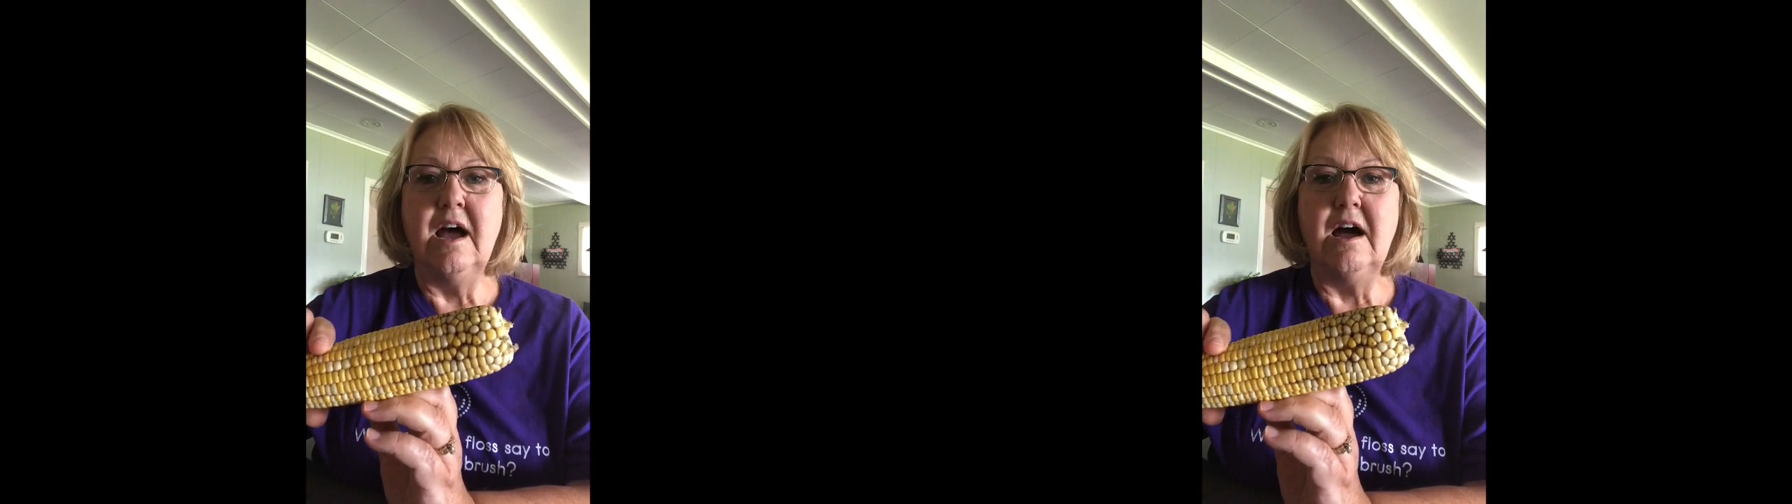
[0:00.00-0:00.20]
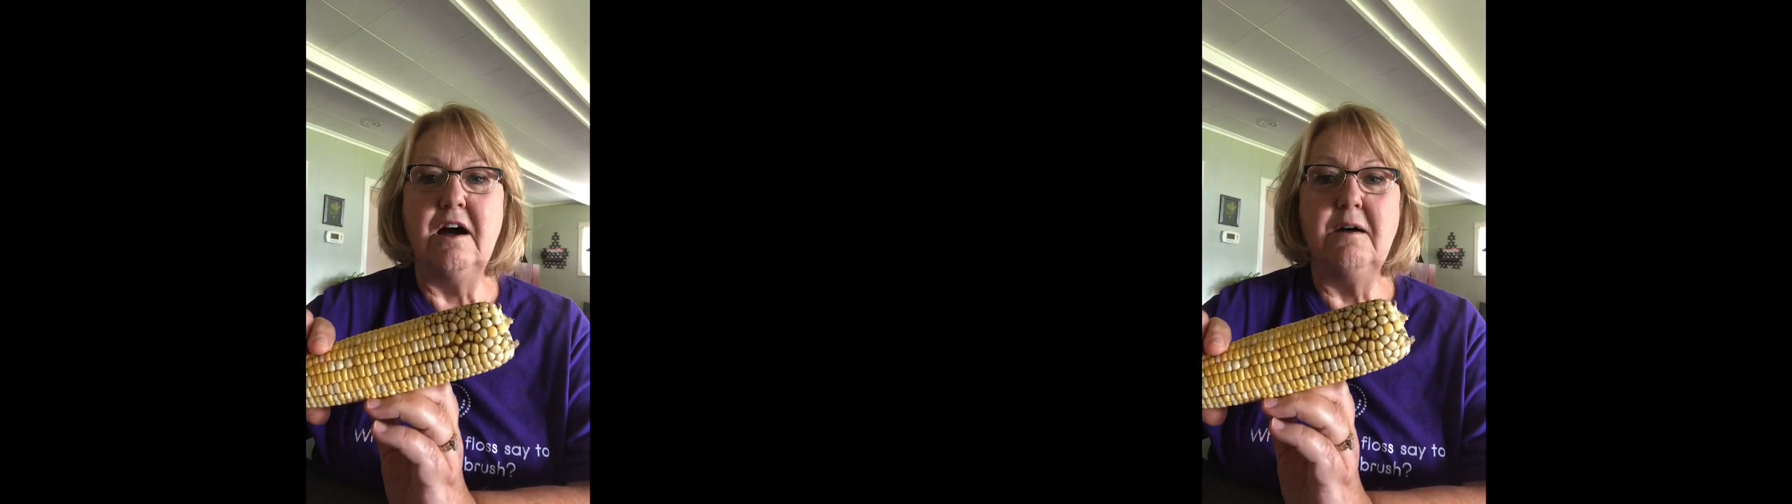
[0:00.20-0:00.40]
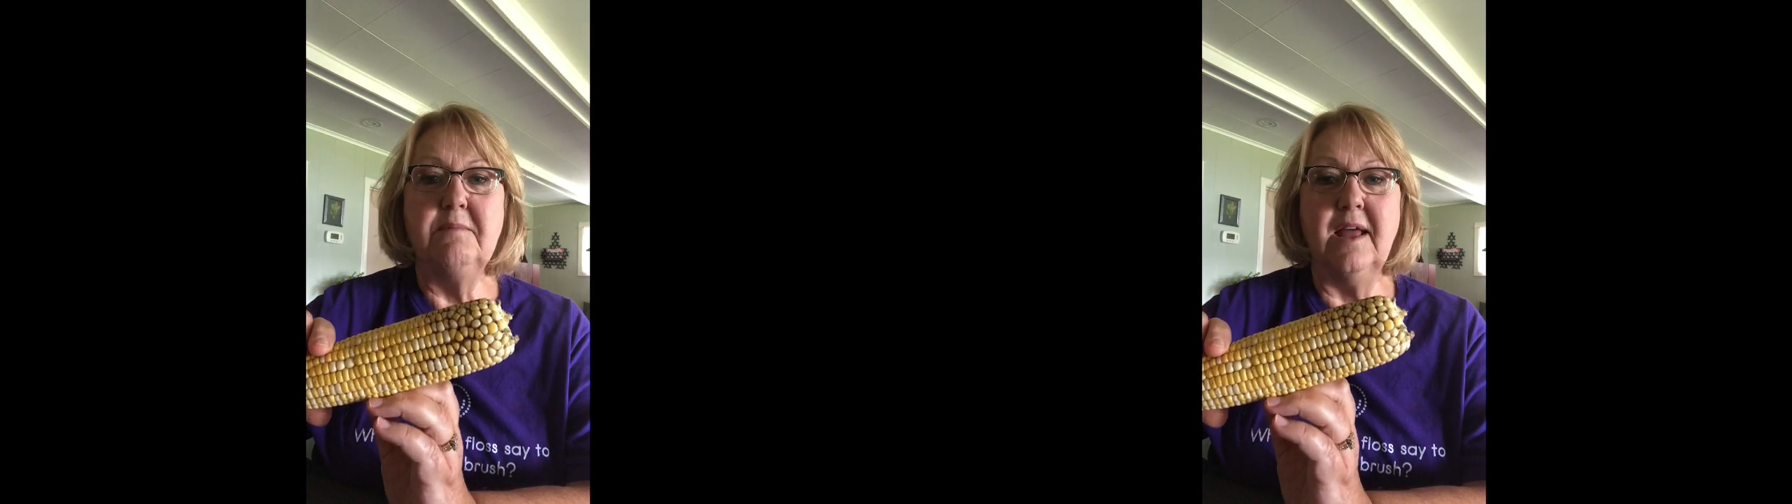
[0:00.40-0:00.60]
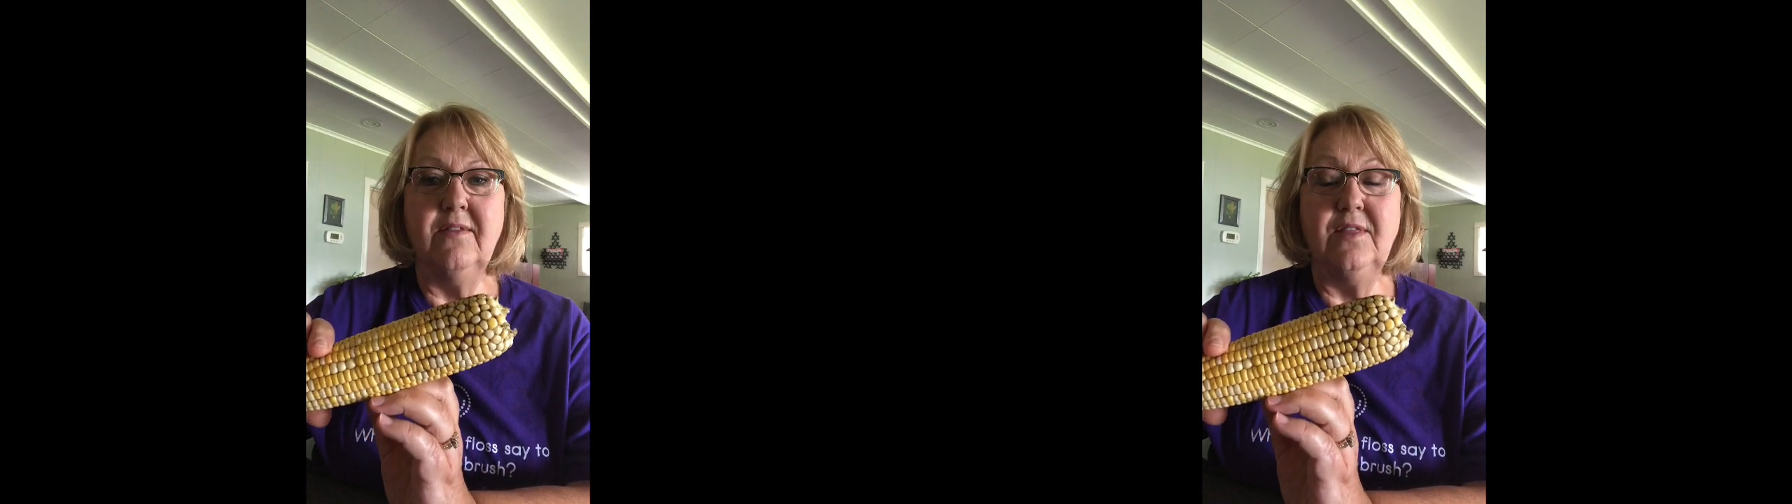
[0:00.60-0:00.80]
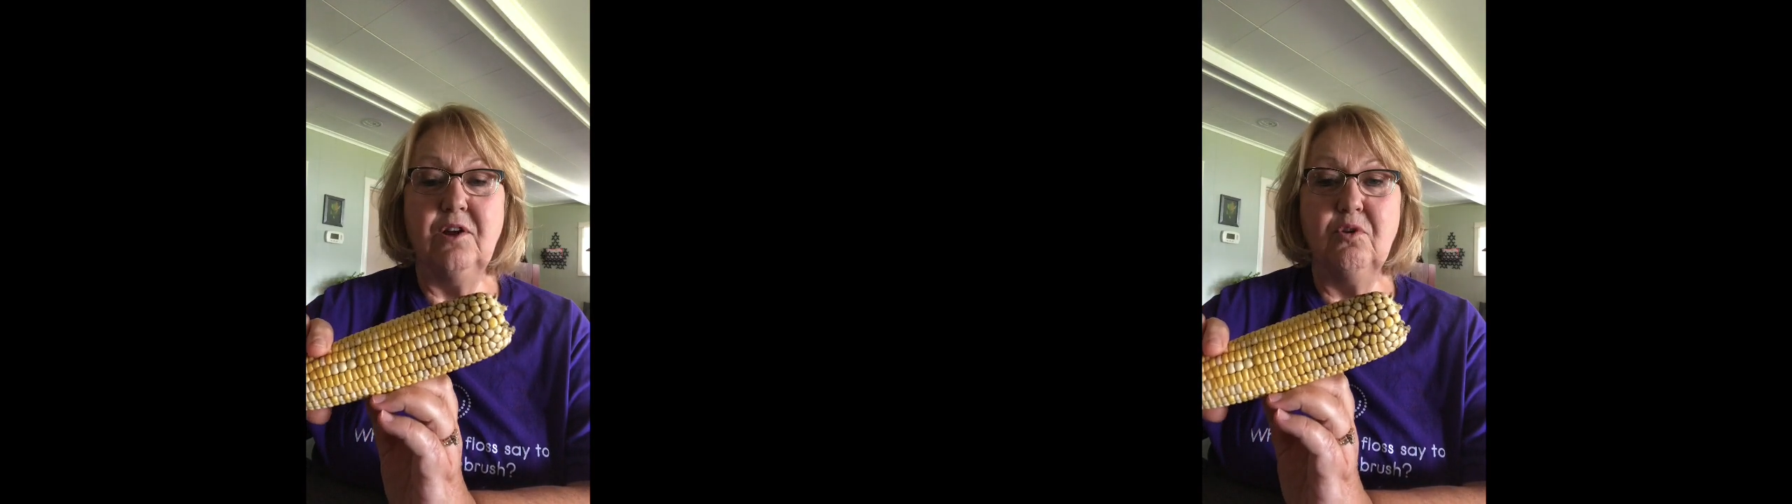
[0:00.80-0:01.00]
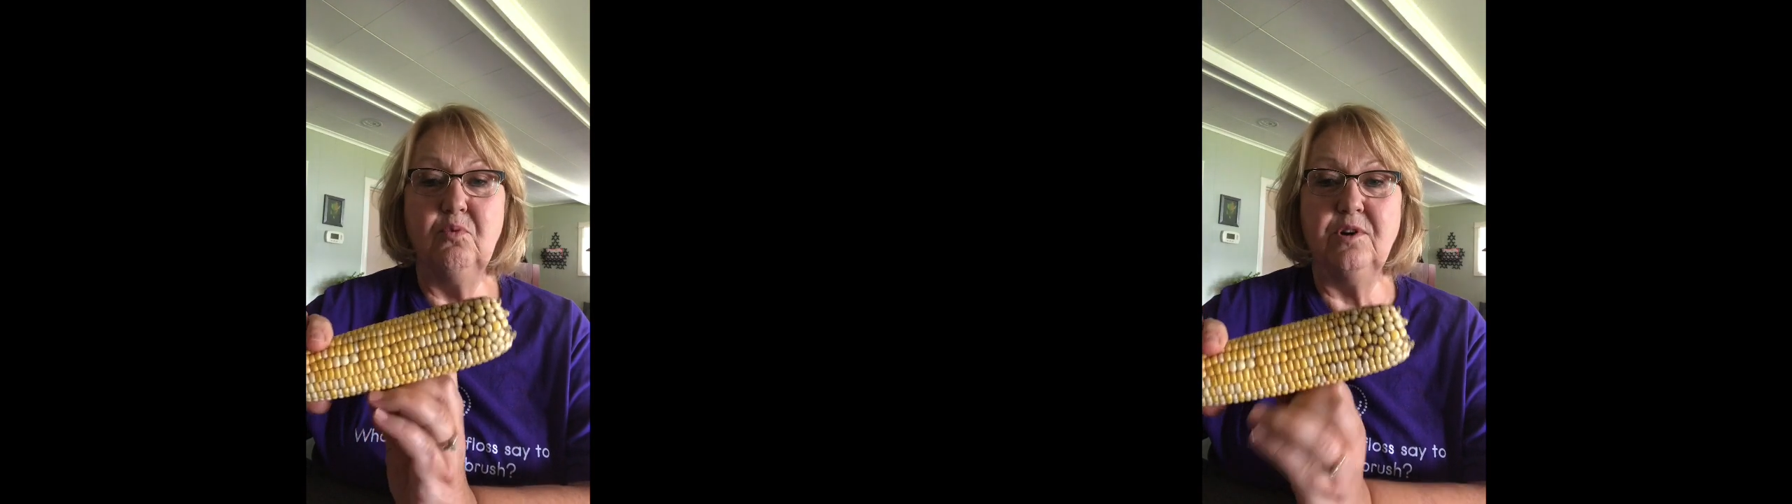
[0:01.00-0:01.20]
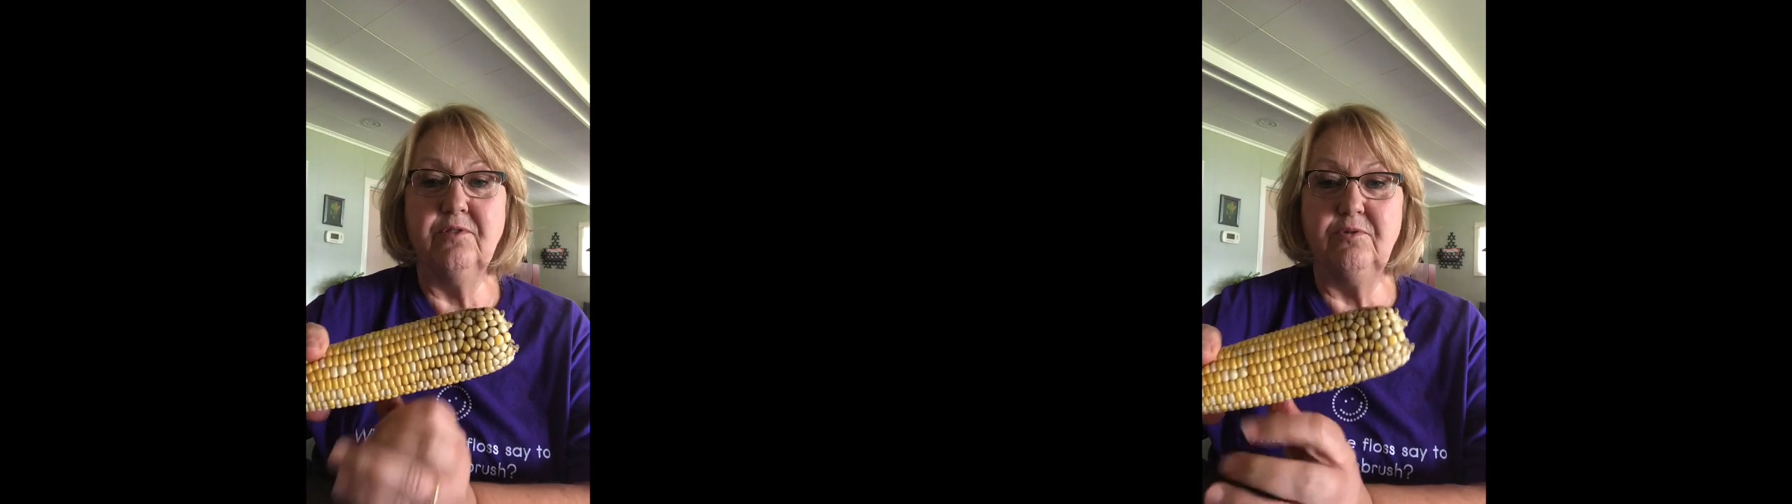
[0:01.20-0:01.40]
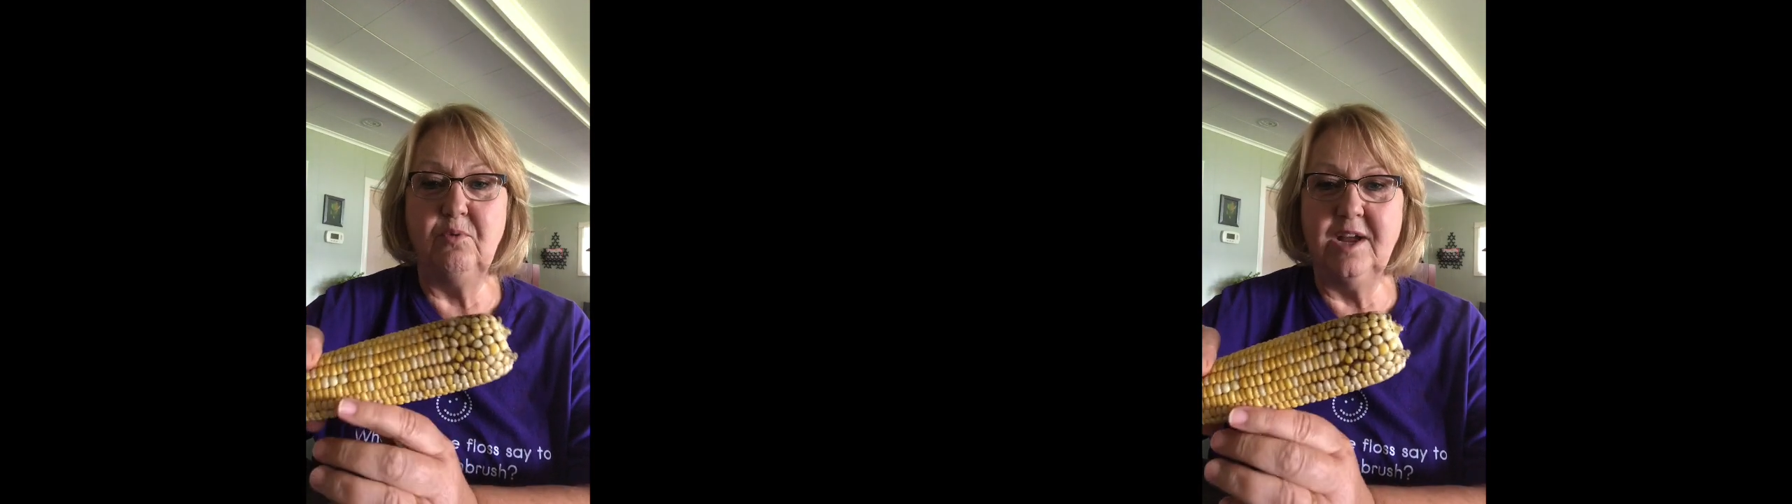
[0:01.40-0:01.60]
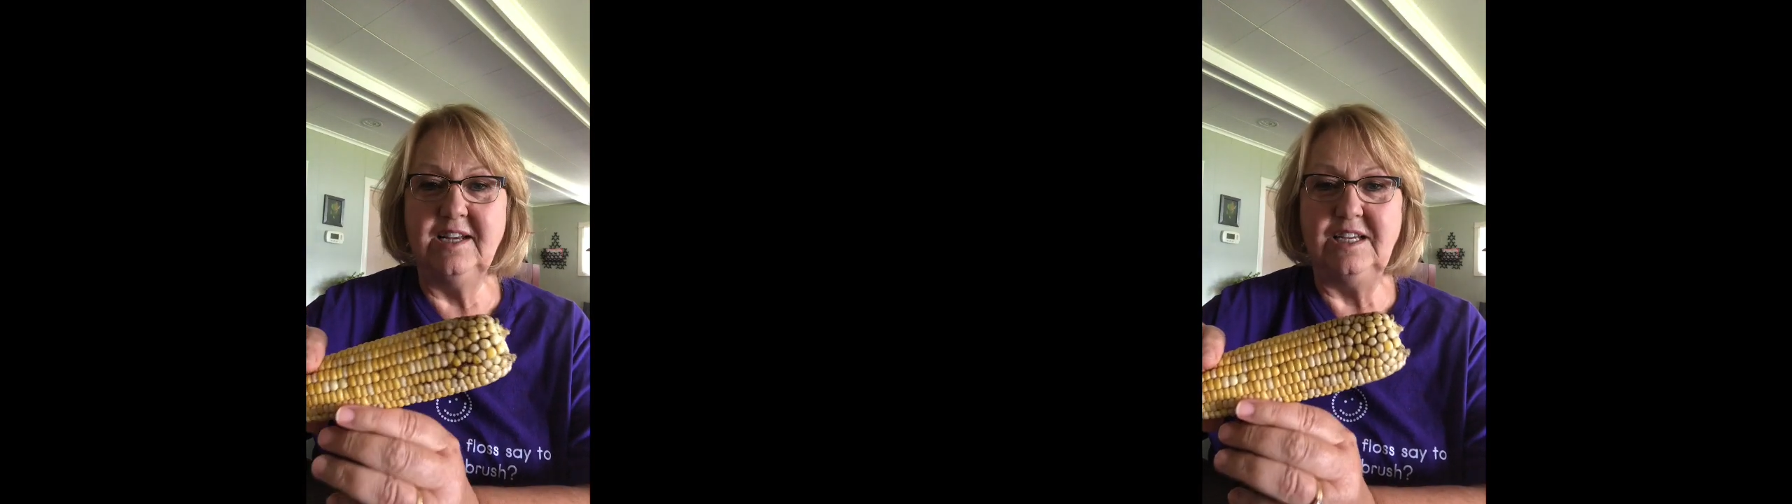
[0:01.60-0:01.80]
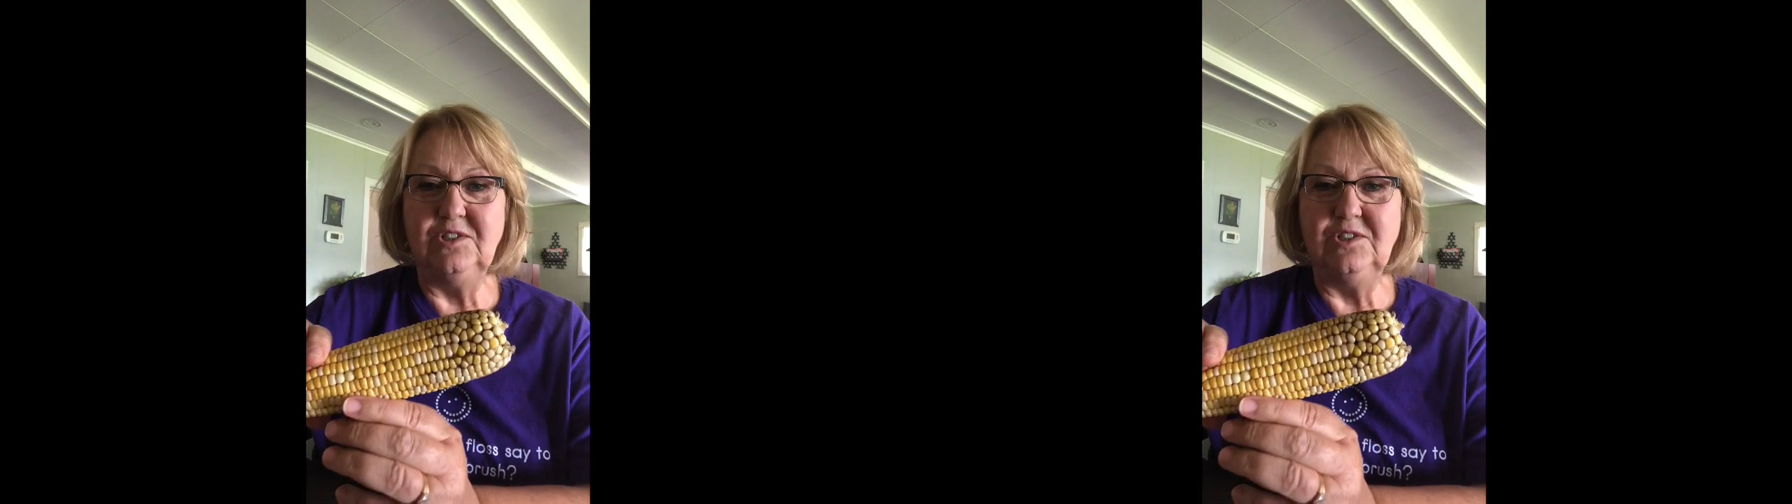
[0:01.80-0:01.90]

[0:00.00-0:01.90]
and their wonderful whitening